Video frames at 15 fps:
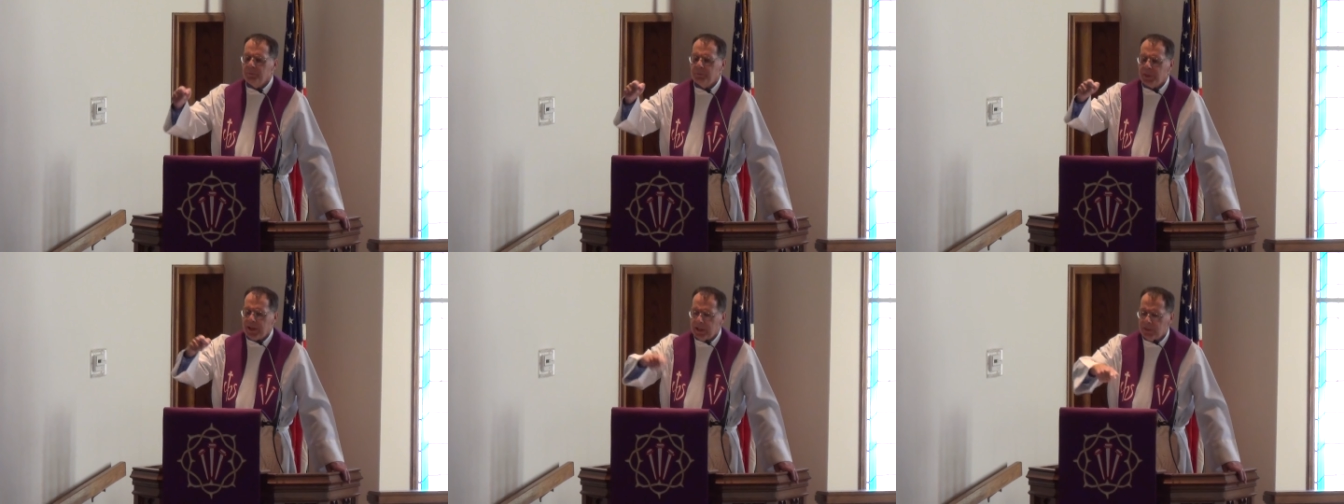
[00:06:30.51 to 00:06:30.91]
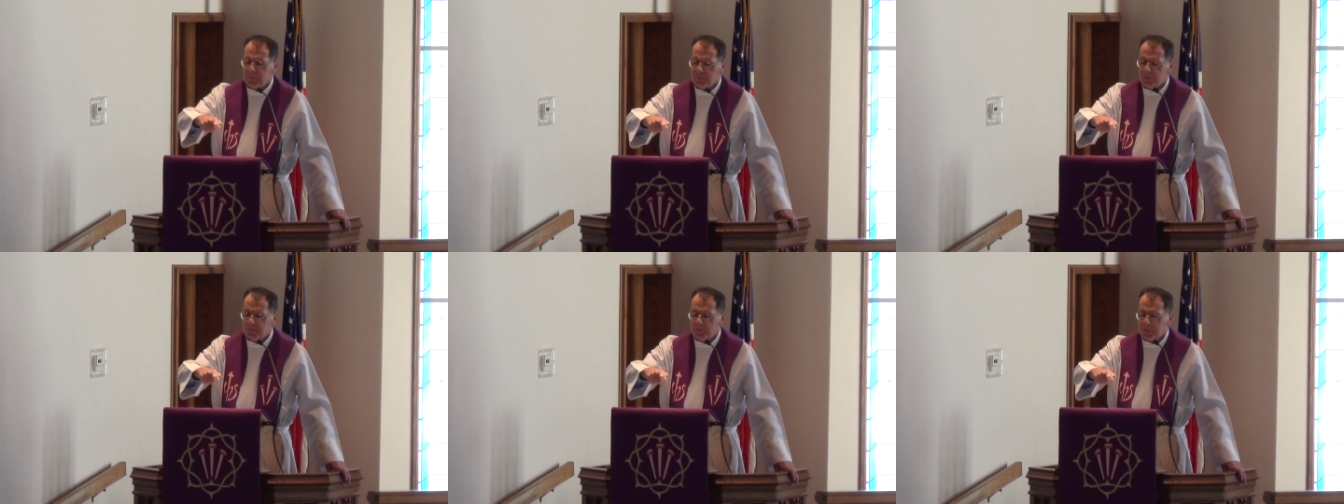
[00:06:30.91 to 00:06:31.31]

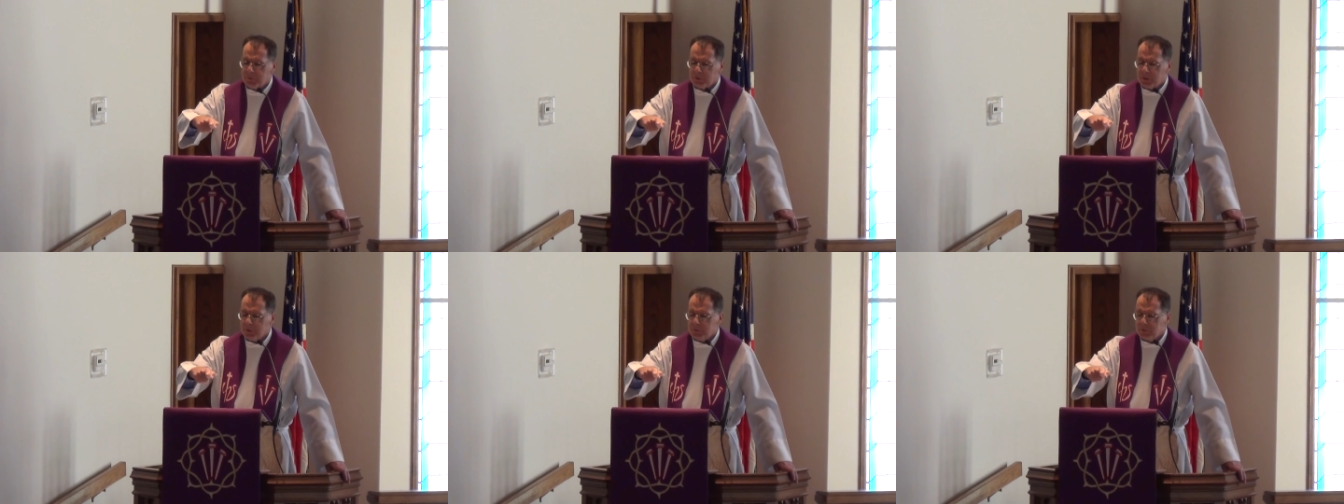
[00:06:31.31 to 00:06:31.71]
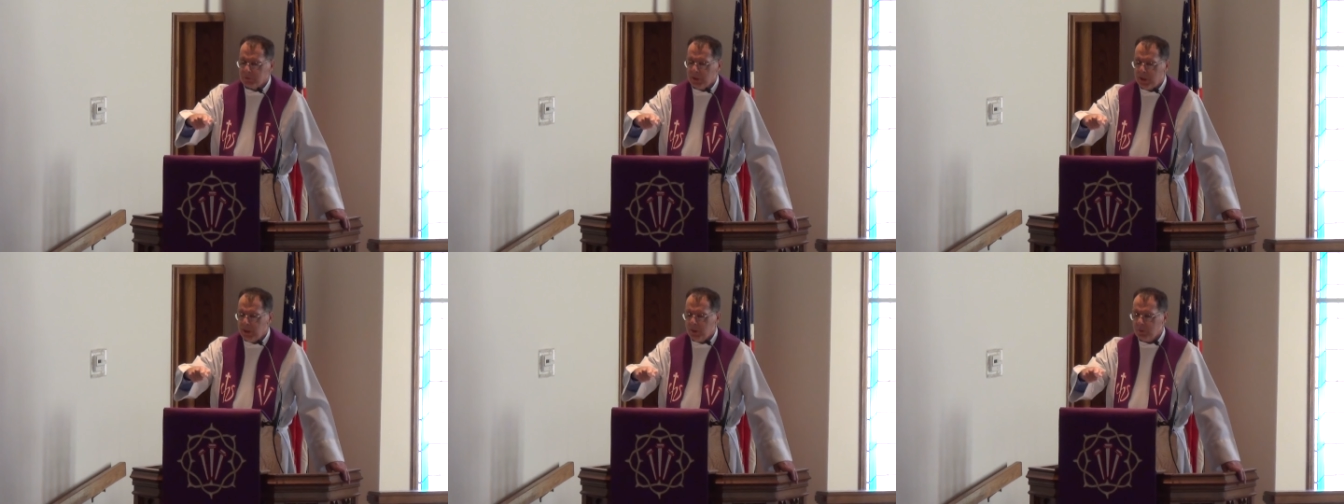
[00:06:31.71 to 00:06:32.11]
painful physical
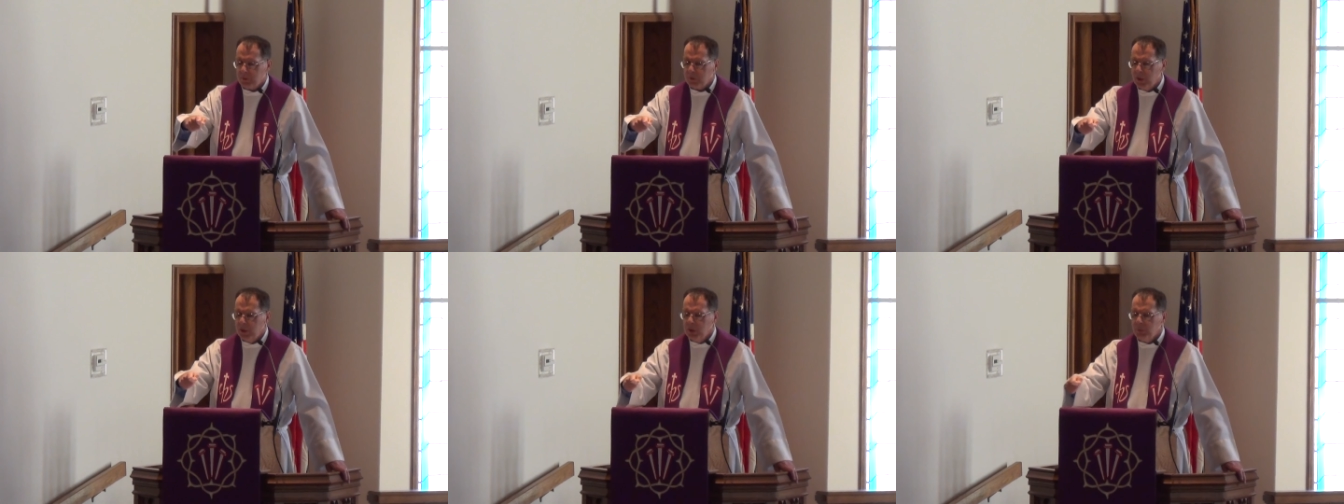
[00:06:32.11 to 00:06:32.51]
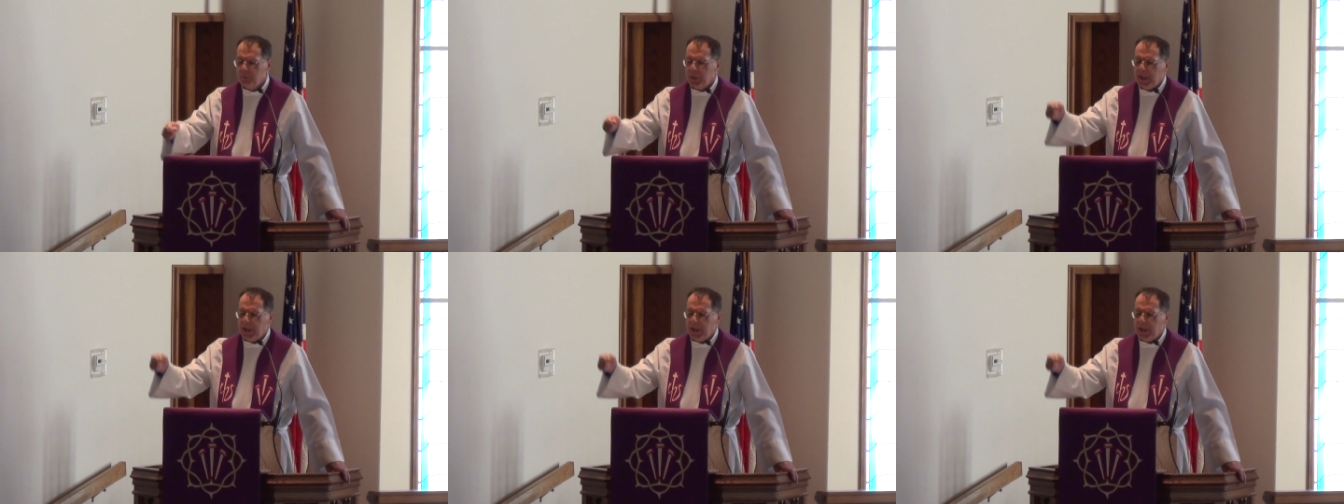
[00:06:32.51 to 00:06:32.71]
trials,